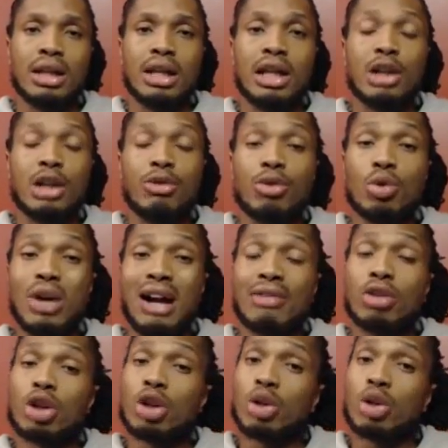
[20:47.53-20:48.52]
If you have a
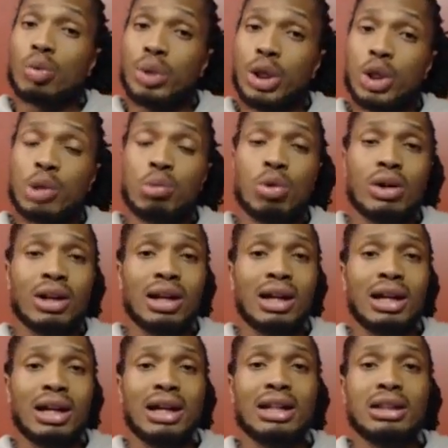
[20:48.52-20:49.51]
career, you're more
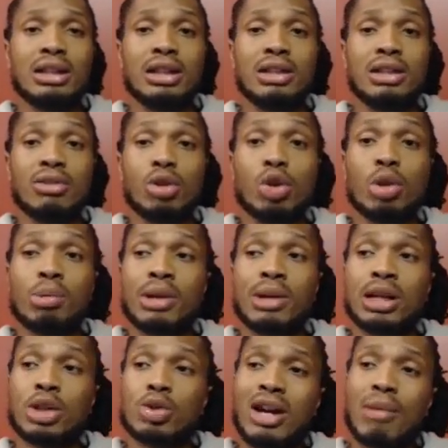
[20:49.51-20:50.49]
inclined to live longer
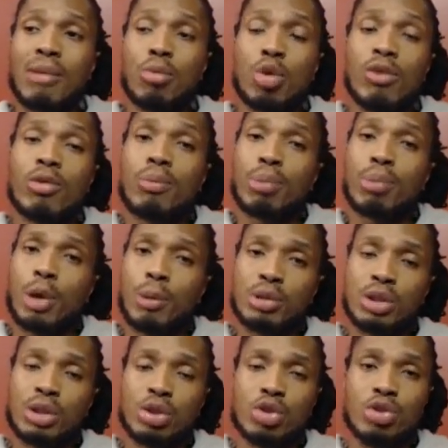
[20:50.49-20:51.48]
because you have more of a
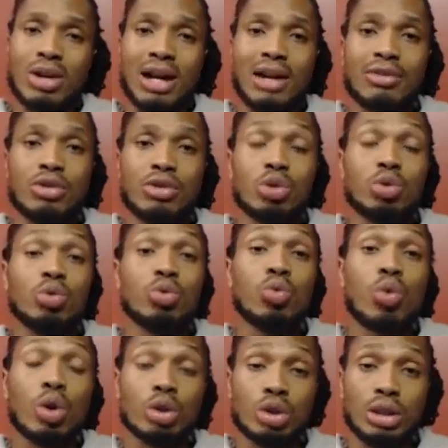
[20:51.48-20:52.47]
purpose and drive to
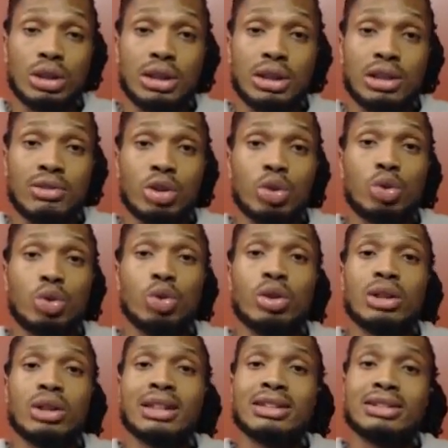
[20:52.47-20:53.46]
want to live and to do the
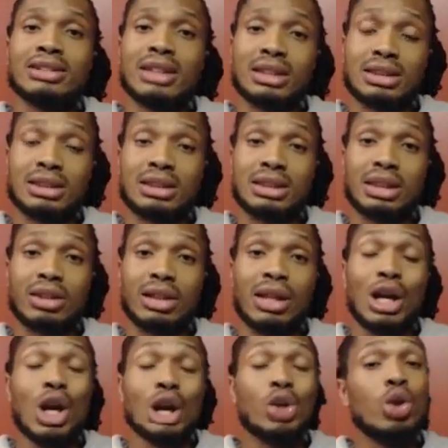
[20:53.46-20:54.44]
things necessary.
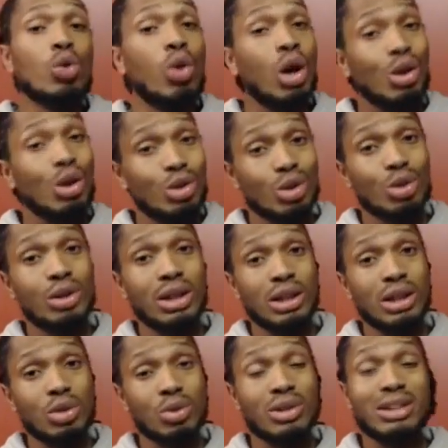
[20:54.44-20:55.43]
You also,
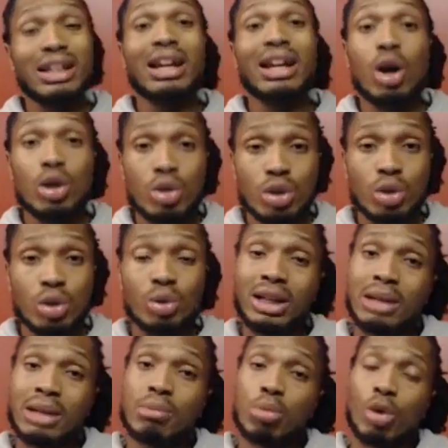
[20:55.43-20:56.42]
guess what? They also
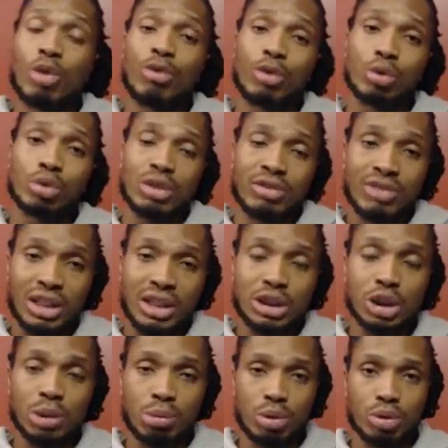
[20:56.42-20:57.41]
eat more fruits and
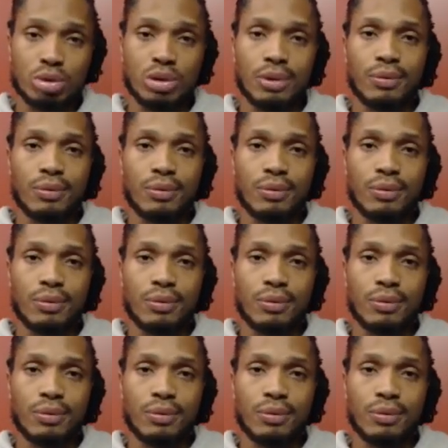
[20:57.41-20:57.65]
vegetables.